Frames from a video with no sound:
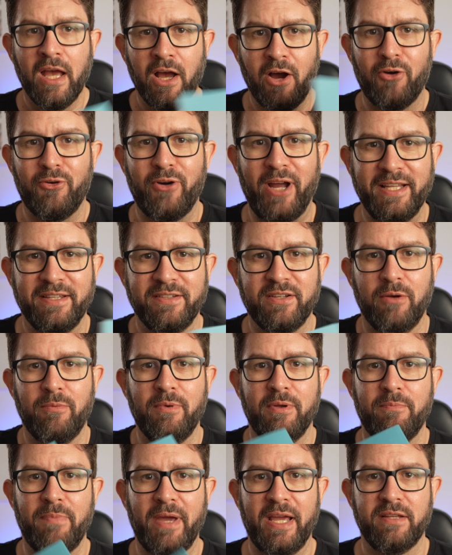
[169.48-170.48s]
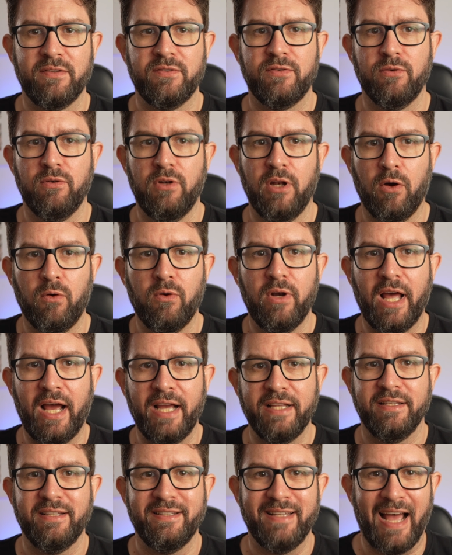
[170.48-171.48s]
Alright, coming back to low
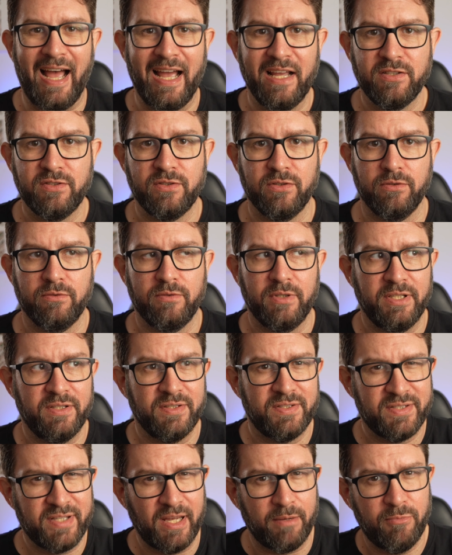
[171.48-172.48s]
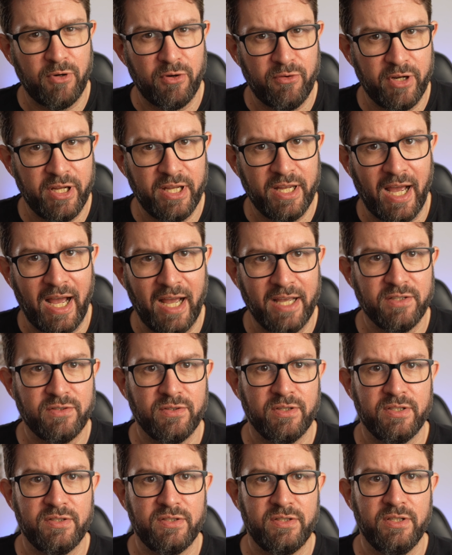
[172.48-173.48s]
light and ISO. In summary,
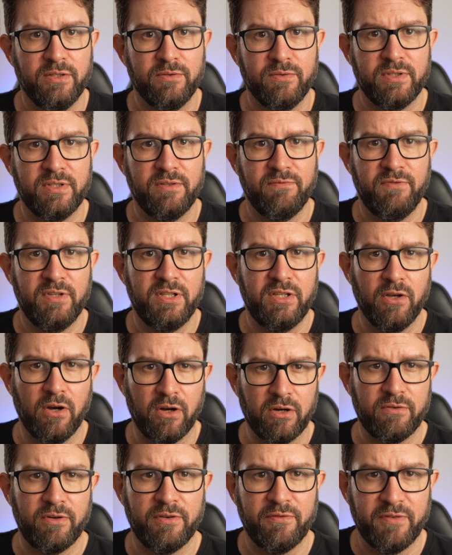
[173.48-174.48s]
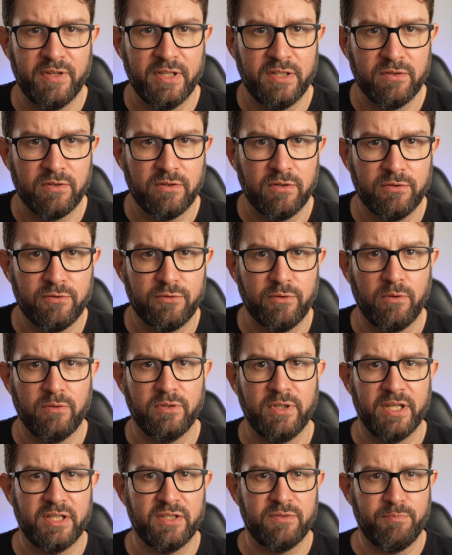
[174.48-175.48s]
ISO is used in videography to control
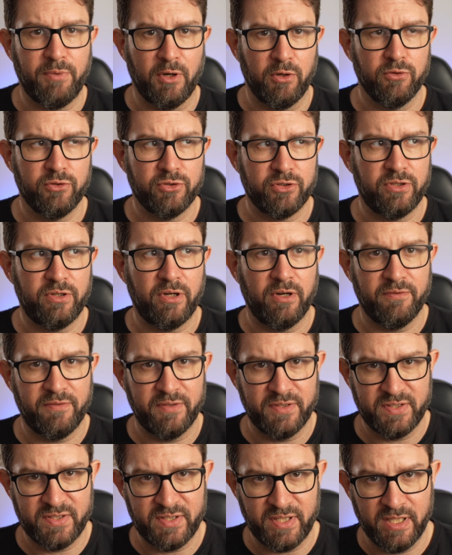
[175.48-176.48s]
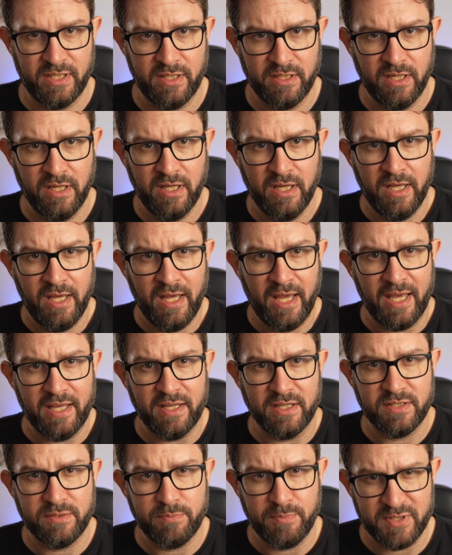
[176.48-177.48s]
the exposure of a scene,
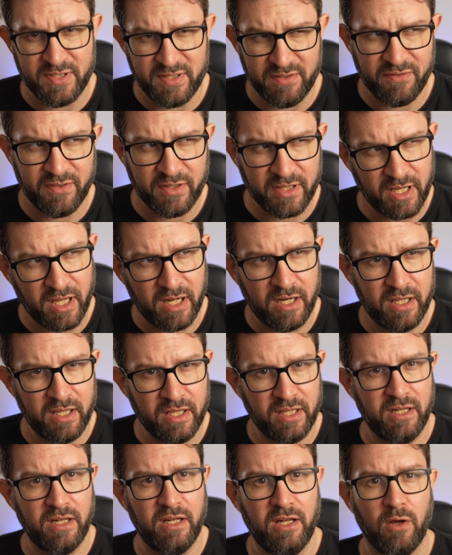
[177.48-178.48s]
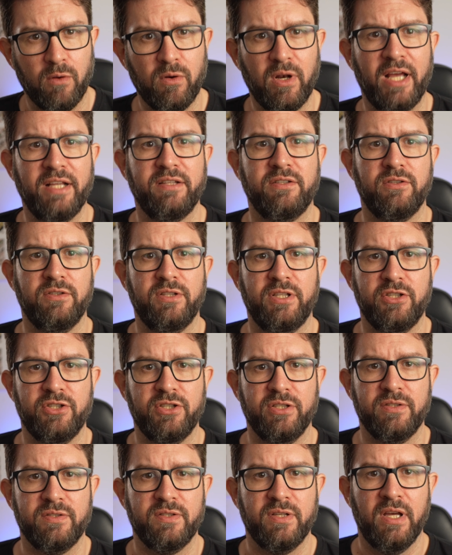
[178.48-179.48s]
specifically in low light
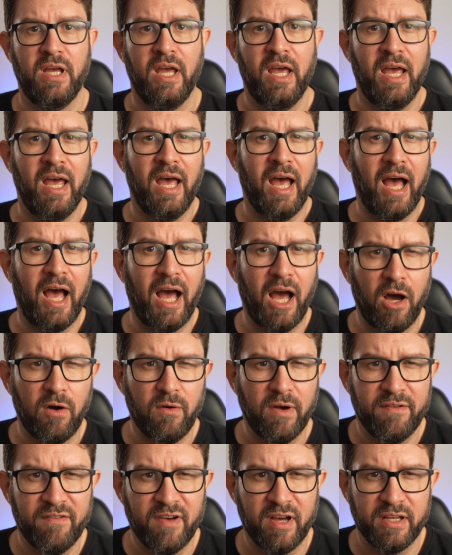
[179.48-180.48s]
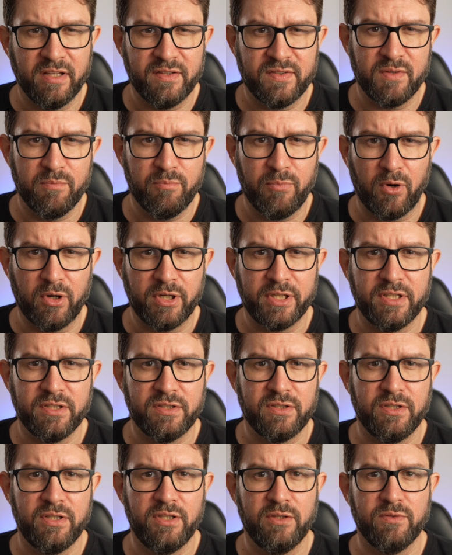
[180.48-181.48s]
conditions. However, it's important
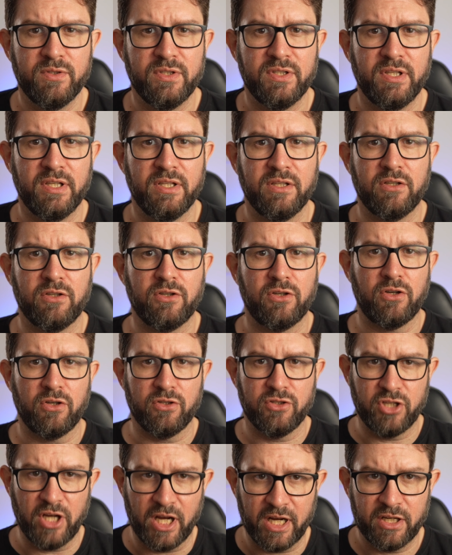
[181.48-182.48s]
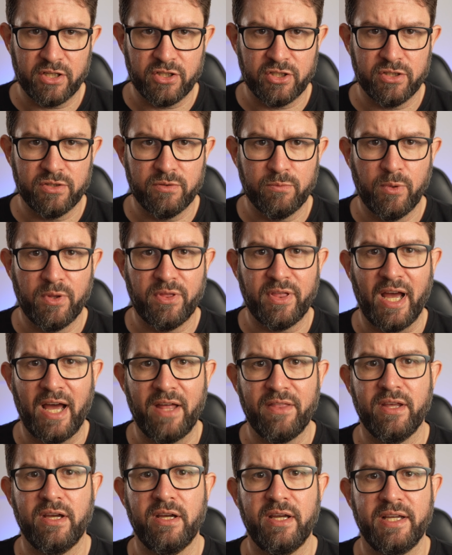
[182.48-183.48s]
to use it in conjunction with
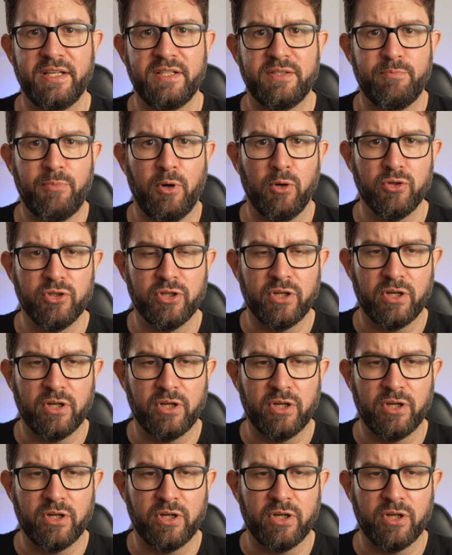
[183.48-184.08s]
other exposure